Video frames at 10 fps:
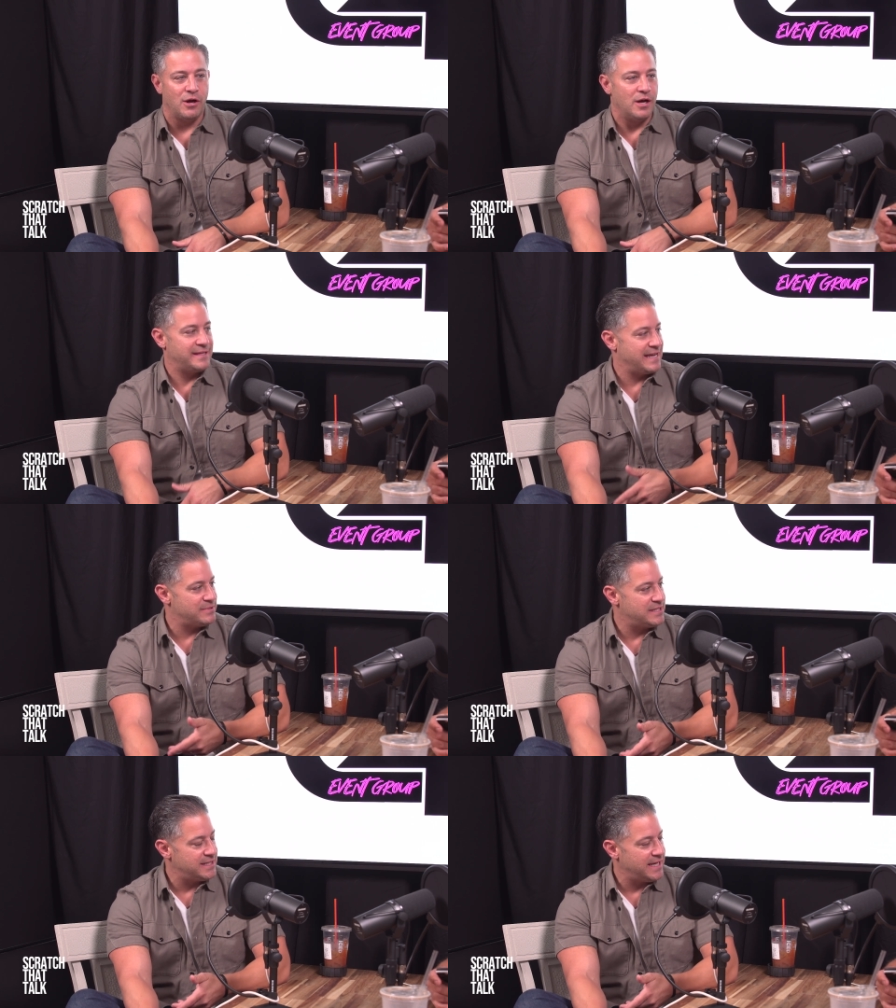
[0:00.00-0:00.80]
on the
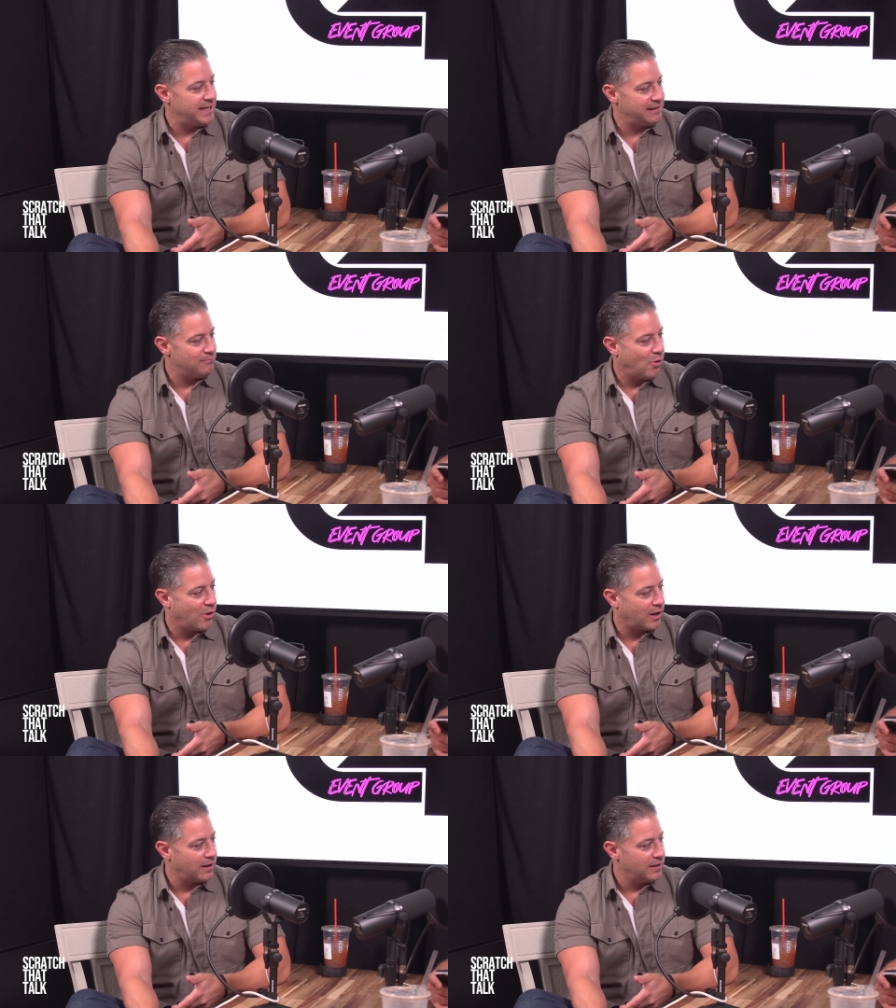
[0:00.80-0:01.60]
MC
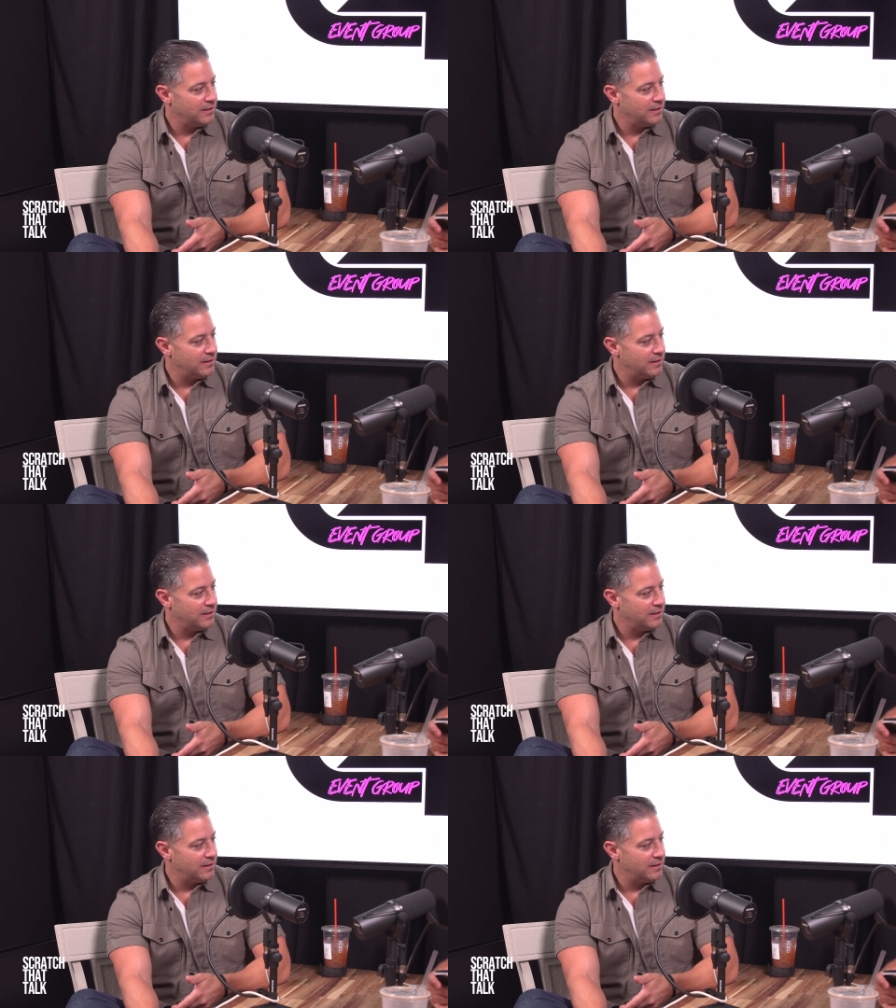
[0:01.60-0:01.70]
anymore.